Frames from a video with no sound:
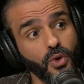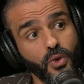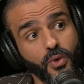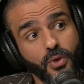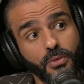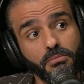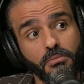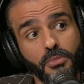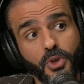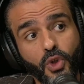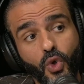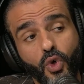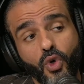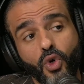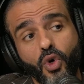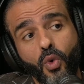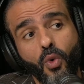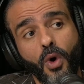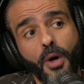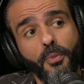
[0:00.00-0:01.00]
So
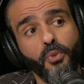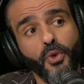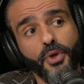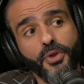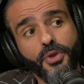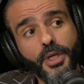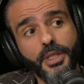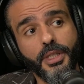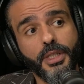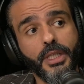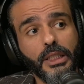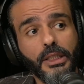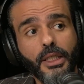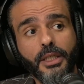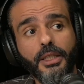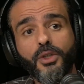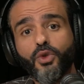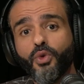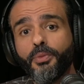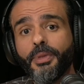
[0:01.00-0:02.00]
you grow up with this,
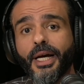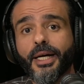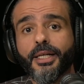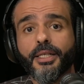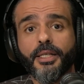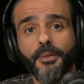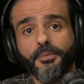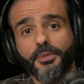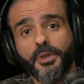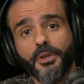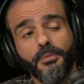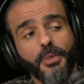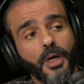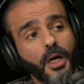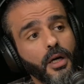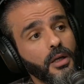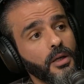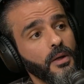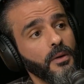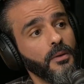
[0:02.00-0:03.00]
that I need to be
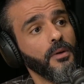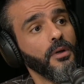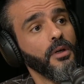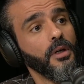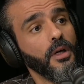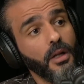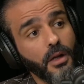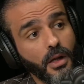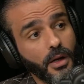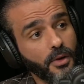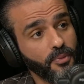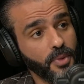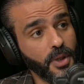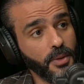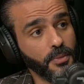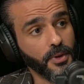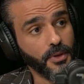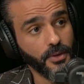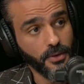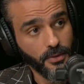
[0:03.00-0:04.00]
accepted by a lot
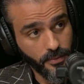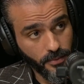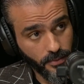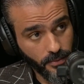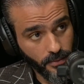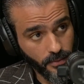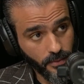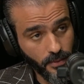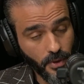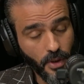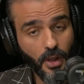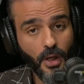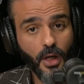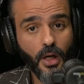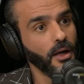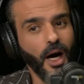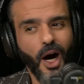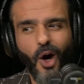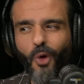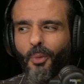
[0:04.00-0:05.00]
of people.
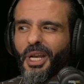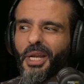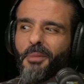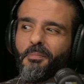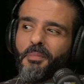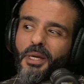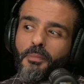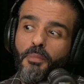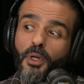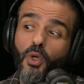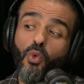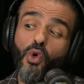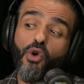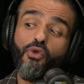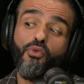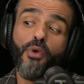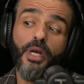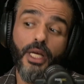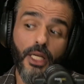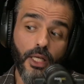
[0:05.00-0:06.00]
How many people will
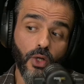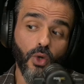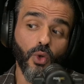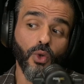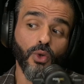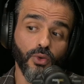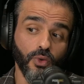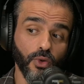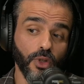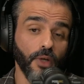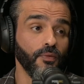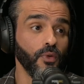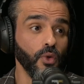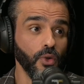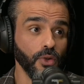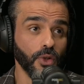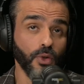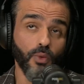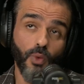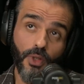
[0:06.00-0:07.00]
really go to the
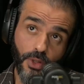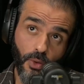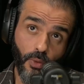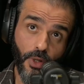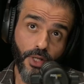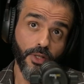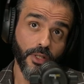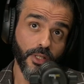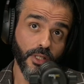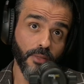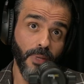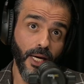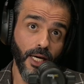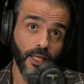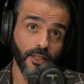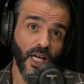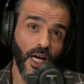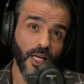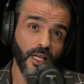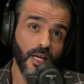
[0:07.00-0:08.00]
funeral when the weather is
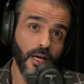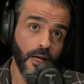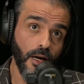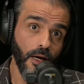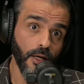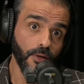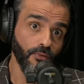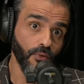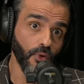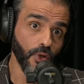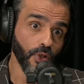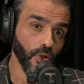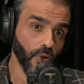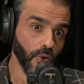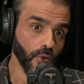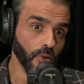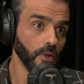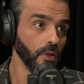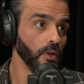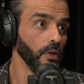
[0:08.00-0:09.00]
bad and cry for you?